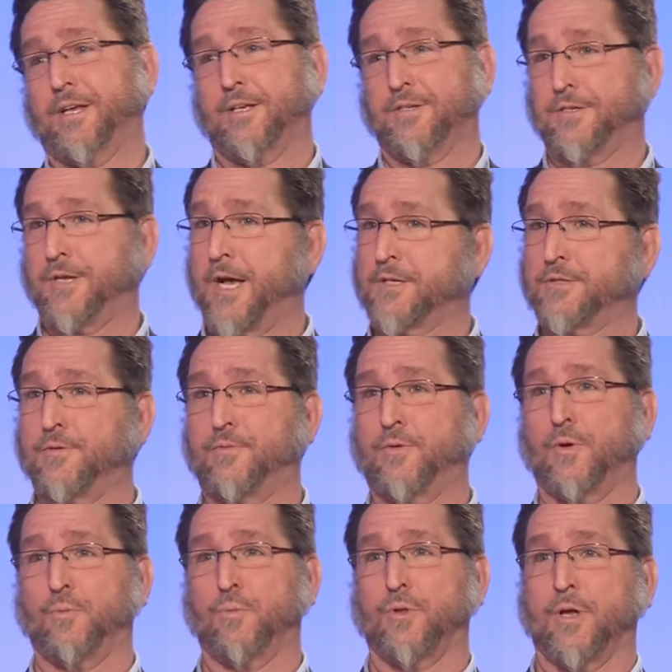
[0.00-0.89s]

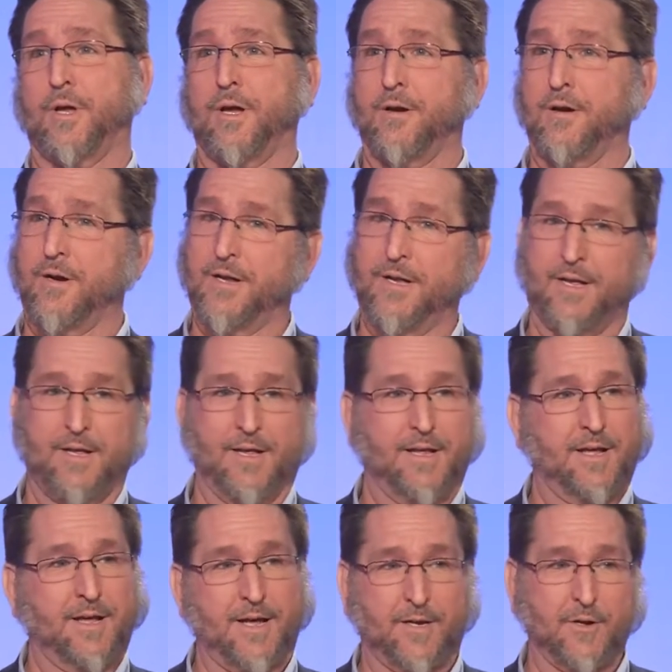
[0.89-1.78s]
saxophone player.
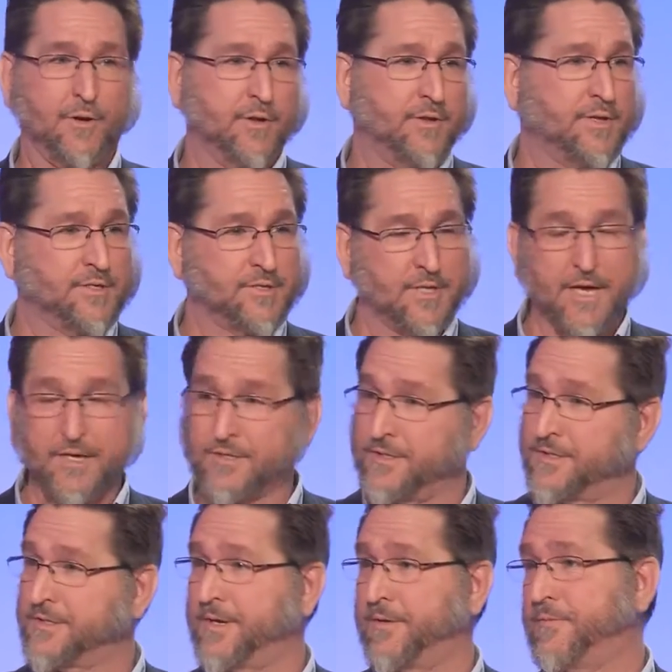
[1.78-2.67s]
I go to these
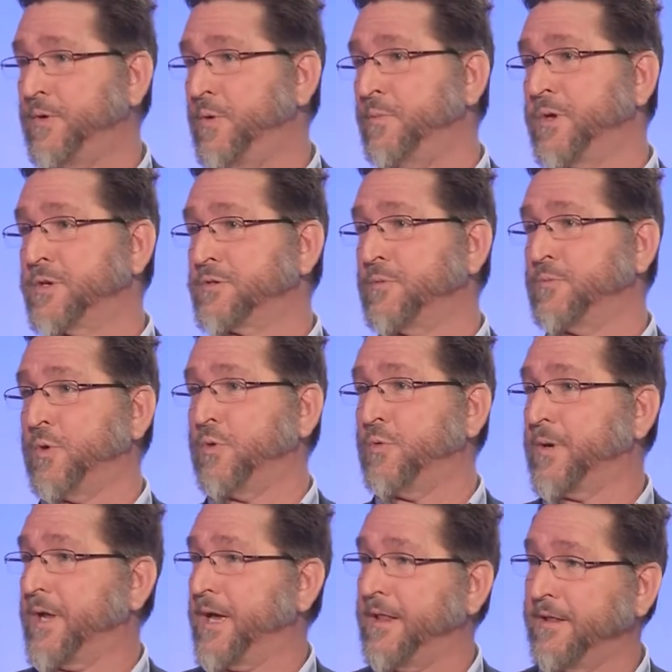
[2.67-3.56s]
lessons. I feel miserable
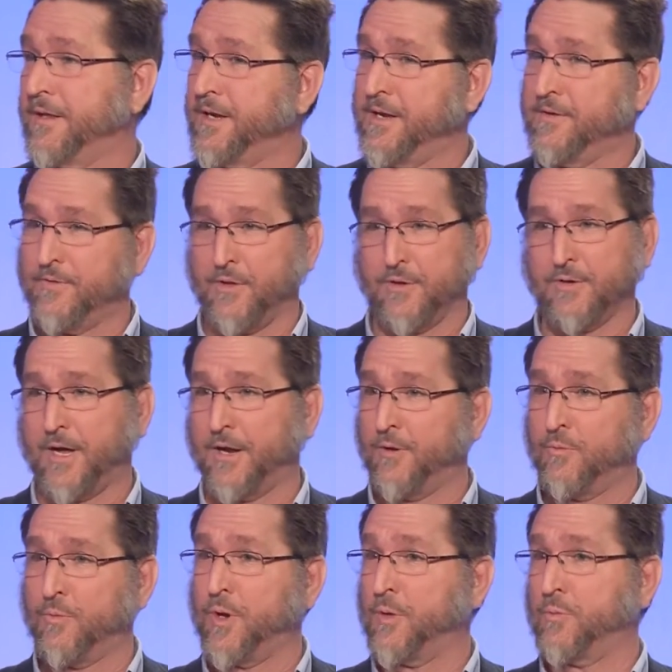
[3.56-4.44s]
when I leave. I
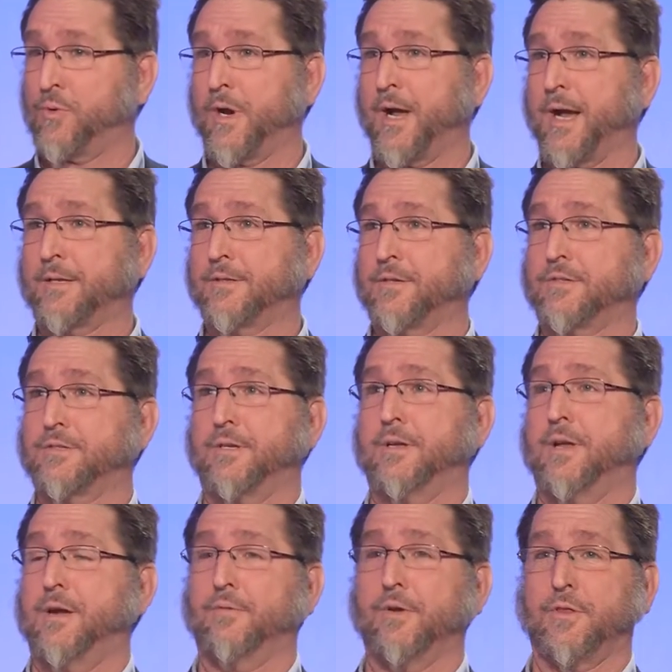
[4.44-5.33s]
don't want to practice.
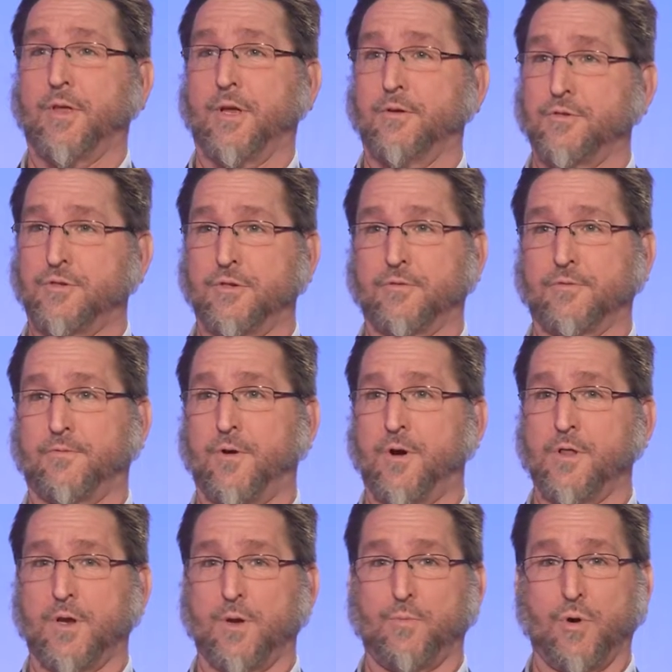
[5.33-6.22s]
Everything was just
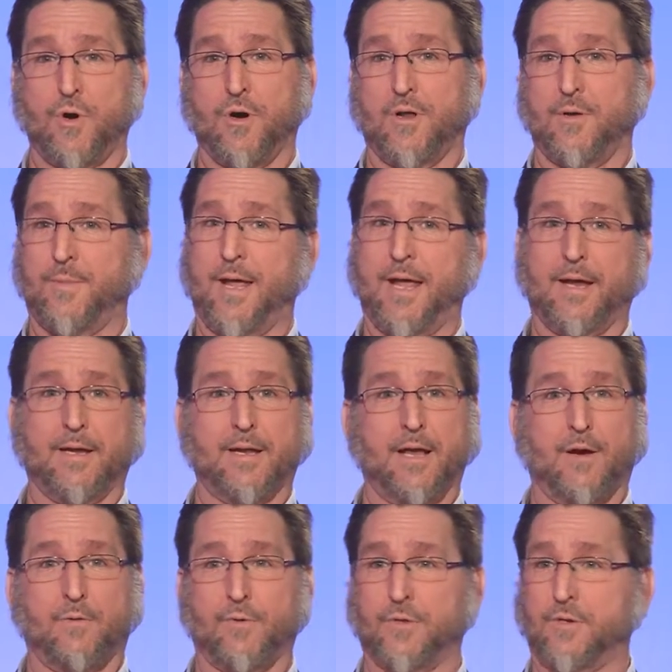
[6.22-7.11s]
falling apart. I'm hanging
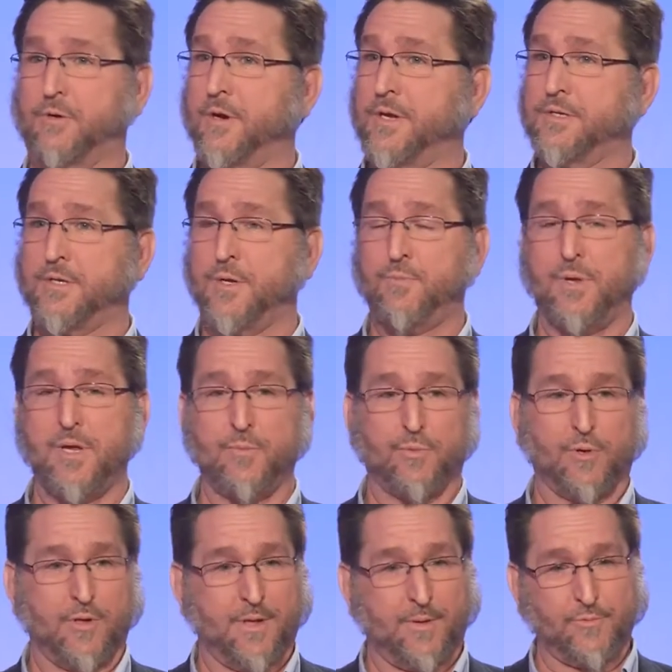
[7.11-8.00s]
out with crazy
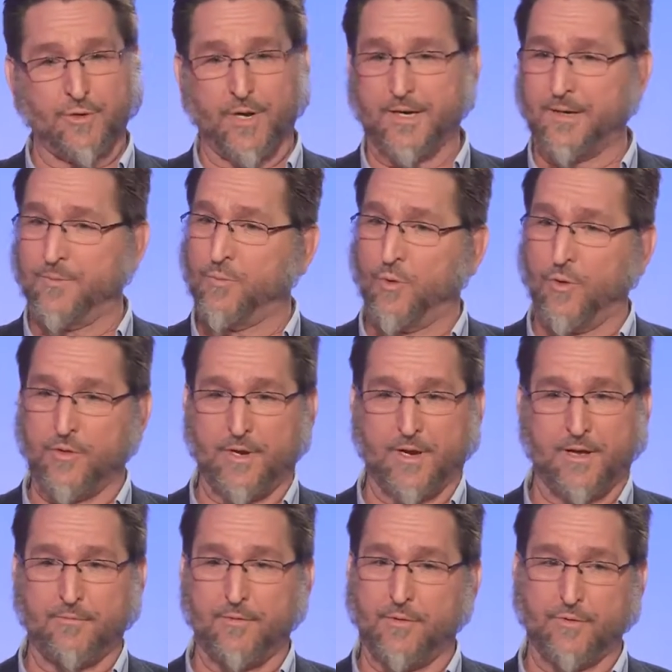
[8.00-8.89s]
people. I'm drinking more than
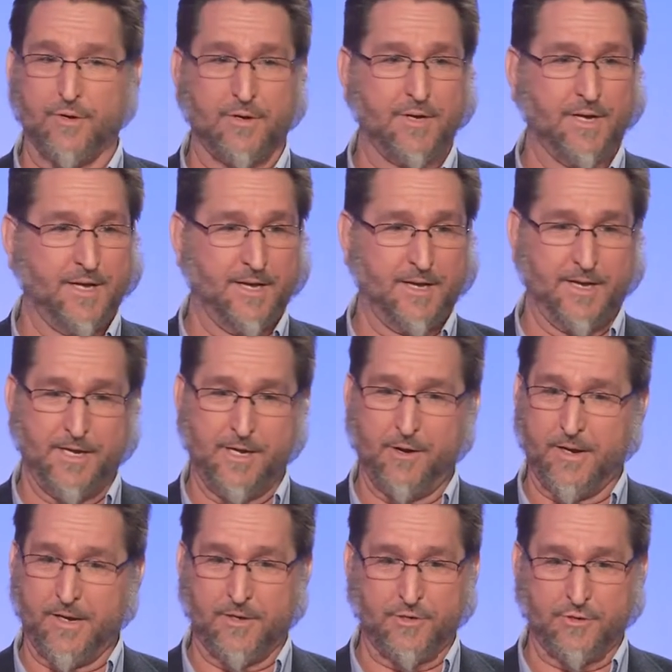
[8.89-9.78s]
I've ever, you
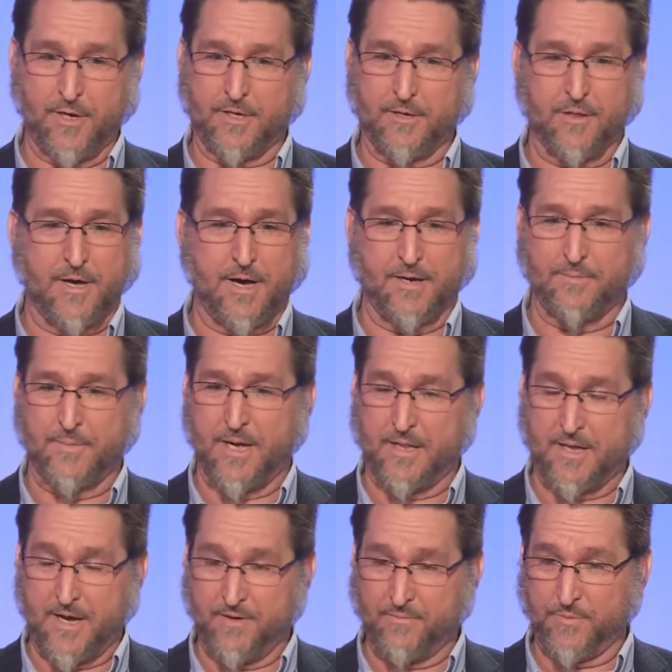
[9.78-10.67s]
know, I didn't drink a lot in my
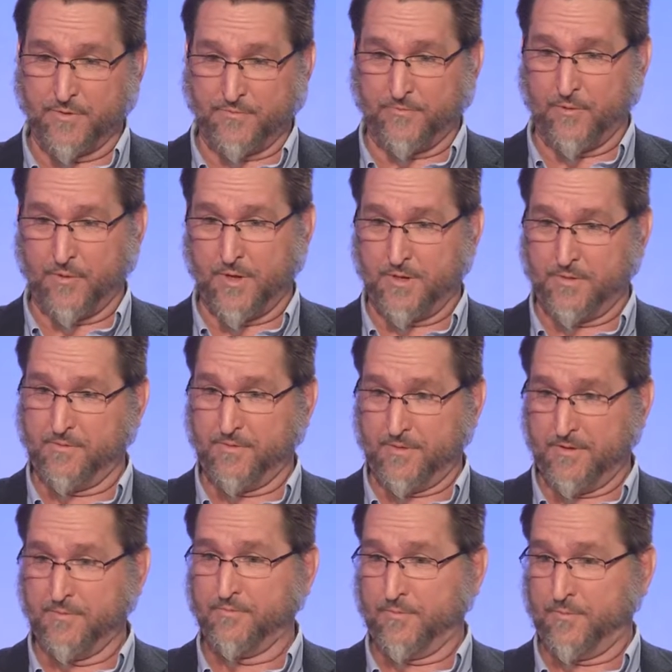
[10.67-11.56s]
life, but for the,
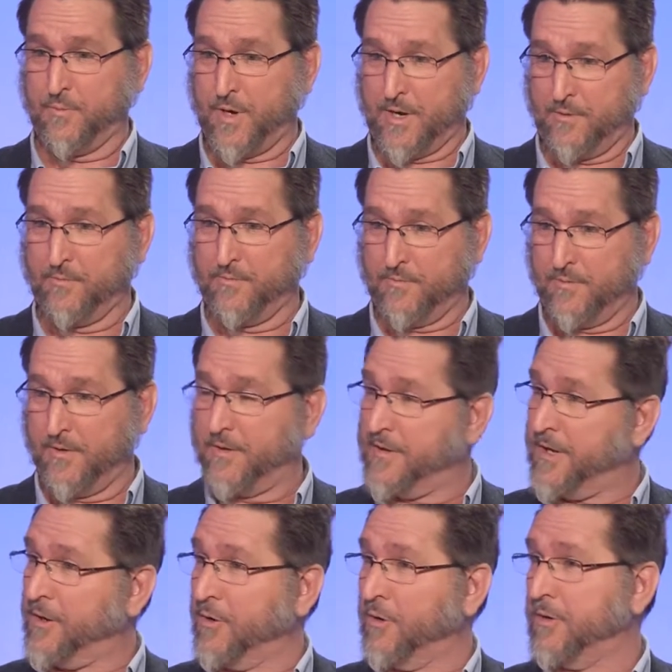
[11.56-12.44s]
one, on
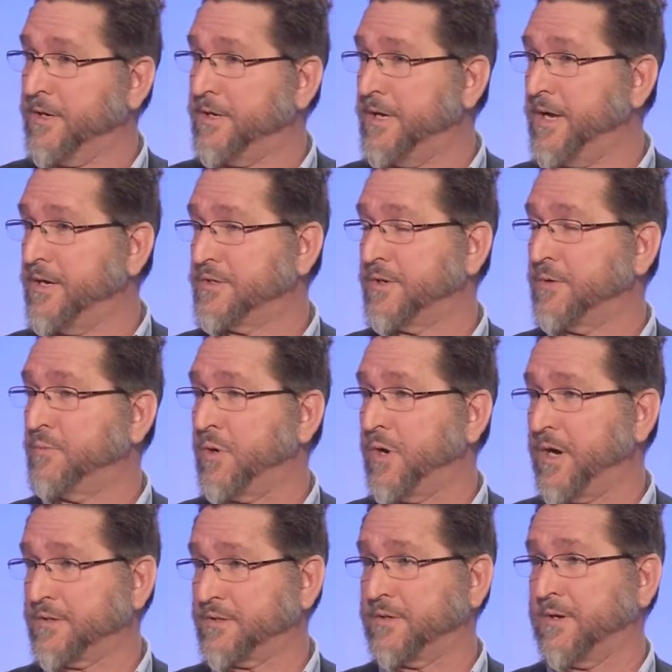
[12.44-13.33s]
that early days in
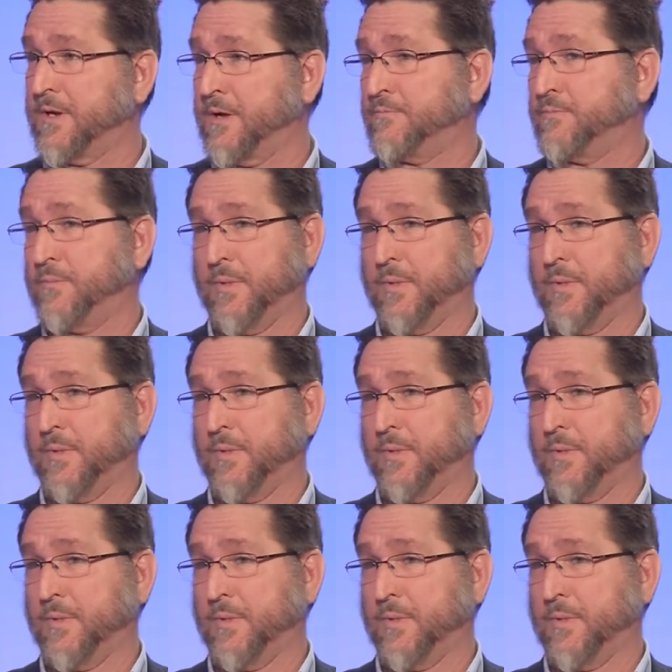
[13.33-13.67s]
Boston, I,